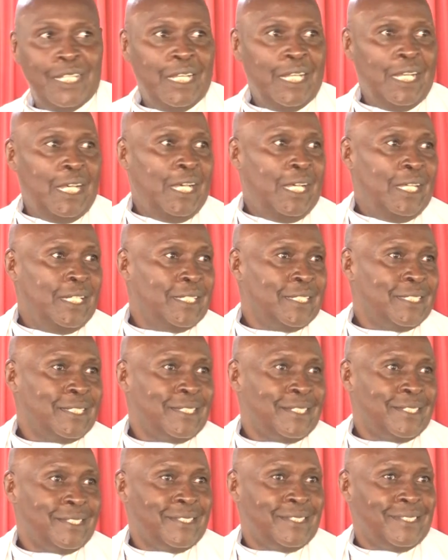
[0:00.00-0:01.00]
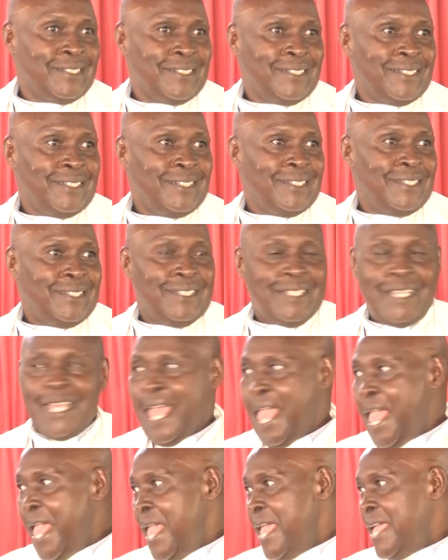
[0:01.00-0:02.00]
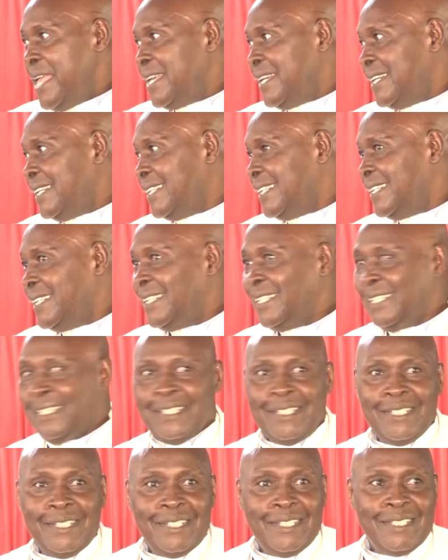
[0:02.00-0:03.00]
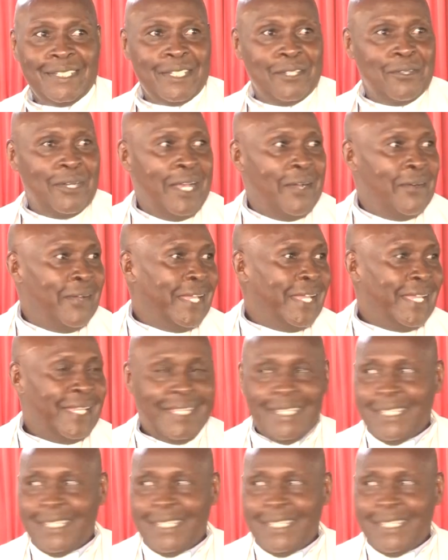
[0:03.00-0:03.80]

Hey. Hey. The way. Are